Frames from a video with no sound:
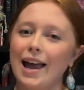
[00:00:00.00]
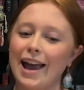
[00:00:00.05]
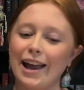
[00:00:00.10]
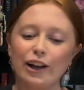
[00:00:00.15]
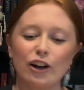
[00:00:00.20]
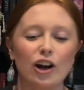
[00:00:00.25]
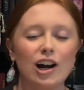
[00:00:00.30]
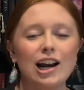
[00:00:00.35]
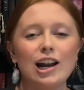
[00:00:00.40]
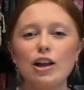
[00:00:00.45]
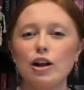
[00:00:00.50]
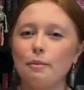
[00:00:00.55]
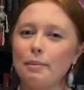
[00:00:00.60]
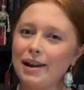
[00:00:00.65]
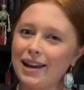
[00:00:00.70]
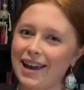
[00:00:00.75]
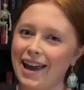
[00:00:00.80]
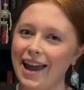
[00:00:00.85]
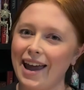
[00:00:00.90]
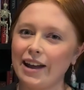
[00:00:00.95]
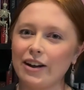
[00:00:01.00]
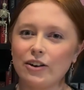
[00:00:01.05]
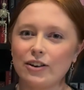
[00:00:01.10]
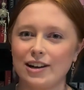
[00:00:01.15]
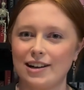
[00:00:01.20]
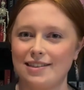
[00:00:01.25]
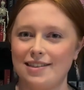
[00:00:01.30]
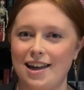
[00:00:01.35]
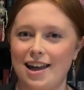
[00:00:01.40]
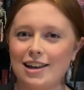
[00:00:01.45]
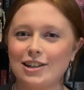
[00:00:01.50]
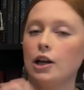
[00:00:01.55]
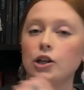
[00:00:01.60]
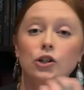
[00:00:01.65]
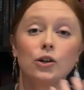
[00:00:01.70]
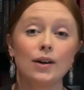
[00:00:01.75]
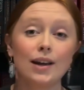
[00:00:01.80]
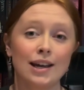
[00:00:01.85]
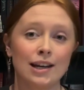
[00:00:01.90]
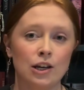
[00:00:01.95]
got a little bit chaotic there.
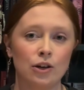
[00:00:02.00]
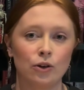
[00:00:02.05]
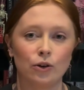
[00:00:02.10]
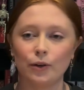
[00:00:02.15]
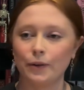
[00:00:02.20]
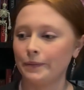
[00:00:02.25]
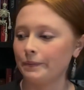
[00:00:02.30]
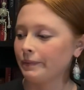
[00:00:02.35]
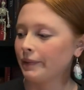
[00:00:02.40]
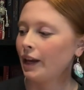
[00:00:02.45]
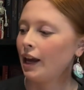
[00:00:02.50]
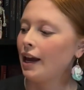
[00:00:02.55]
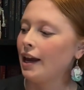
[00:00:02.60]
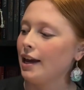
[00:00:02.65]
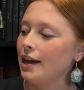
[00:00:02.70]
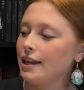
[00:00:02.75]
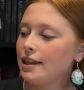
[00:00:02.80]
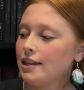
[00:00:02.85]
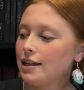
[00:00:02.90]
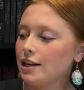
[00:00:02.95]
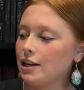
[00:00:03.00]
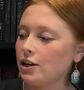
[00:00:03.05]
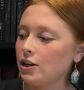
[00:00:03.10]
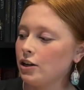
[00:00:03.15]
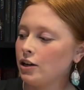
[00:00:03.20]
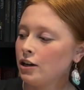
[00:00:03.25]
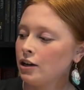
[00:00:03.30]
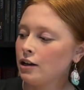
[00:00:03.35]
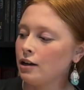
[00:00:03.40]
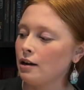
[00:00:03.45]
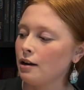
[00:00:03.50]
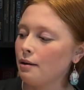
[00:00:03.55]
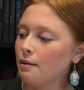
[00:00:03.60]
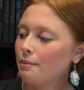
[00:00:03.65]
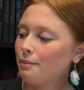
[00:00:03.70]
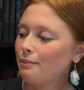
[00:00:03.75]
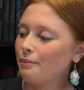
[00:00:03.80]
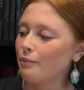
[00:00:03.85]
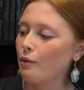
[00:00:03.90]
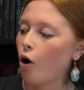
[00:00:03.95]
So anywho, the
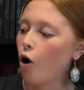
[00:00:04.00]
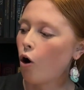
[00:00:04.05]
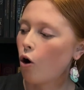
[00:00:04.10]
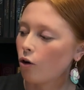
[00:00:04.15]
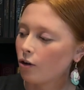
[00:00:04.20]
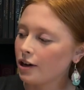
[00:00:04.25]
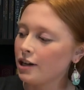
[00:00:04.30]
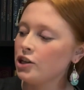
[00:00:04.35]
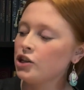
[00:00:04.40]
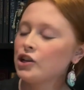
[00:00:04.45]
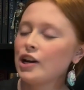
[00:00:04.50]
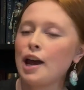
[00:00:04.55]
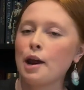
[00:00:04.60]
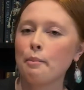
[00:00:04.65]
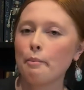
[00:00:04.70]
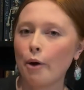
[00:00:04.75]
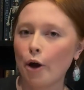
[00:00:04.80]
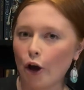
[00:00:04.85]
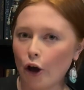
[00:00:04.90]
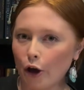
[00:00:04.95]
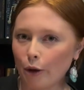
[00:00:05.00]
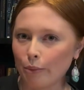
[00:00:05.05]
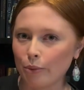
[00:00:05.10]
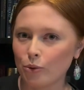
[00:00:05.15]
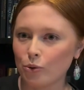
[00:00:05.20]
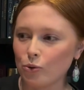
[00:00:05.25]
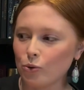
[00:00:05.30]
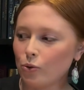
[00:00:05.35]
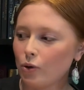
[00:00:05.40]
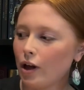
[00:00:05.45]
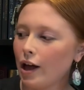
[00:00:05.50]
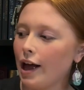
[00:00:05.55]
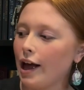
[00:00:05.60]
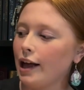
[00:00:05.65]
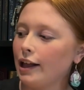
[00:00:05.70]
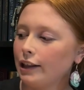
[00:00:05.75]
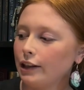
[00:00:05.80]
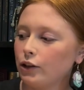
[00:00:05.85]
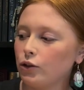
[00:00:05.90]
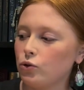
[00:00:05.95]
orange and purple
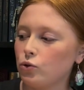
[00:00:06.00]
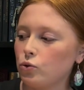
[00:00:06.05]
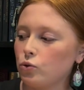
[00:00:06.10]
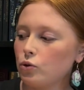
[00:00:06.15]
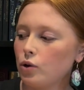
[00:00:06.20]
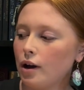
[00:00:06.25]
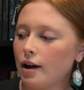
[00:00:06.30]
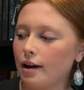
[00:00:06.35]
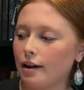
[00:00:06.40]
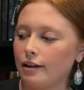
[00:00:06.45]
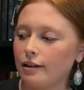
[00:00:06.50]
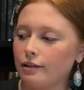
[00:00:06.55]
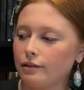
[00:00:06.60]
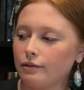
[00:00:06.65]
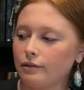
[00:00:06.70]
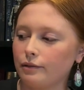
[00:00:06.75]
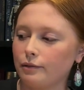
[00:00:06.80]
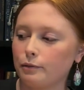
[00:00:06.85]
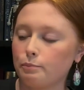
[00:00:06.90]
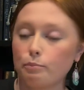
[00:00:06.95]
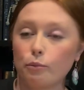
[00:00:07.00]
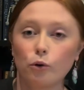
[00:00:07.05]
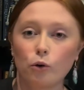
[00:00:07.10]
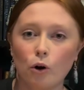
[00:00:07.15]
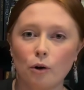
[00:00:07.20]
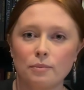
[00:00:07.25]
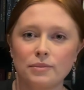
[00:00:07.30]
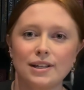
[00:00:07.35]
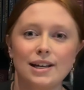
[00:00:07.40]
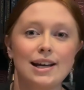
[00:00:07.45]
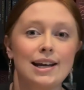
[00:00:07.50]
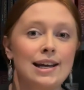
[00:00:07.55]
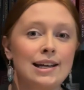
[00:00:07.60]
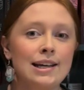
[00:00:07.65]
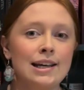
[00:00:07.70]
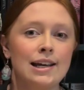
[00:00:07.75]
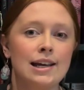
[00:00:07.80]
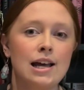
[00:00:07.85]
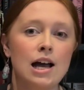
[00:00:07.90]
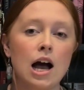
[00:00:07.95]
little prompts that are in
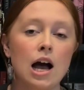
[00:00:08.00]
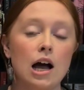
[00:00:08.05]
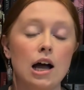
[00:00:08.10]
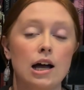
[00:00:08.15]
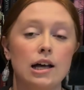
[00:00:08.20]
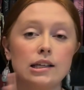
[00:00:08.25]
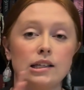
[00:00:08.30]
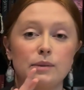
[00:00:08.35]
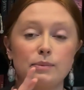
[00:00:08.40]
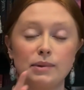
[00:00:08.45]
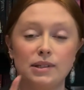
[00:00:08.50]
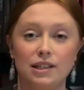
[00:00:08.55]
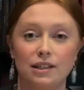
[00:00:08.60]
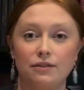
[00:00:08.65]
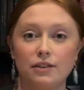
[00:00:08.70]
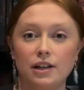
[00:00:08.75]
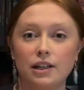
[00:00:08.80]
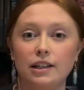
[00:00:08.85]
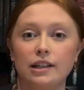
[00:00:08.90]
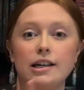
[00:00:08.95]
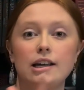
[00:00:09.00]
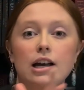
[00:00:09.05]
here are specifically